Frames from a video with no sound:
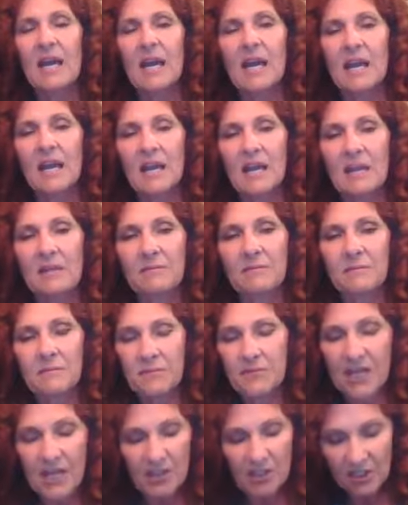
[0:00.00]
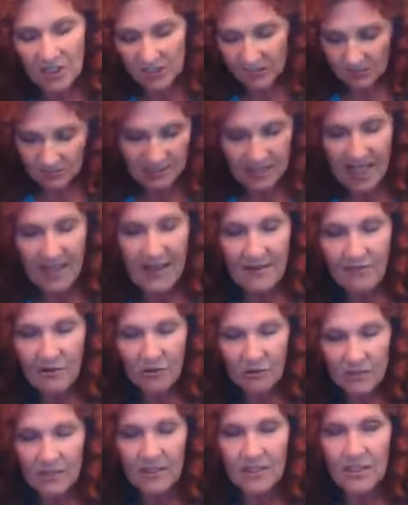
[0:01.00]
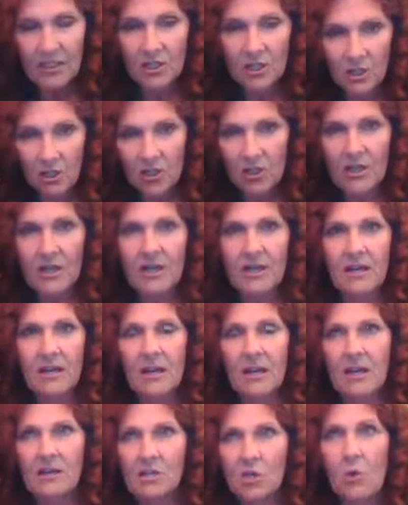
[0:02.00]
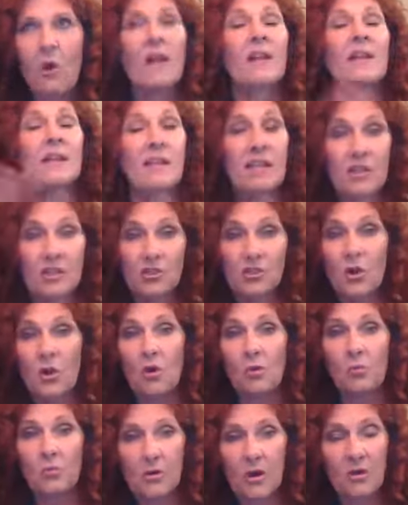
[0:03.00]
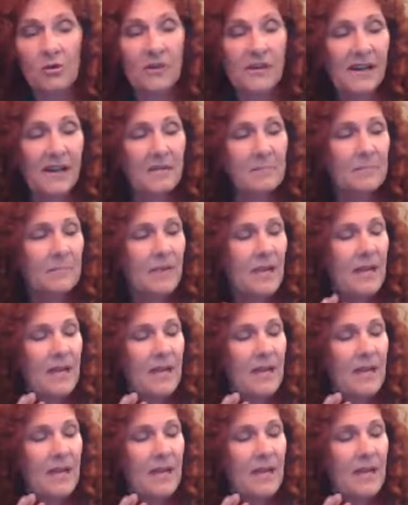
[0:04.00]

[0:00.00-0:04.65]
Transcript: and they just they have a really good uh, quality control program.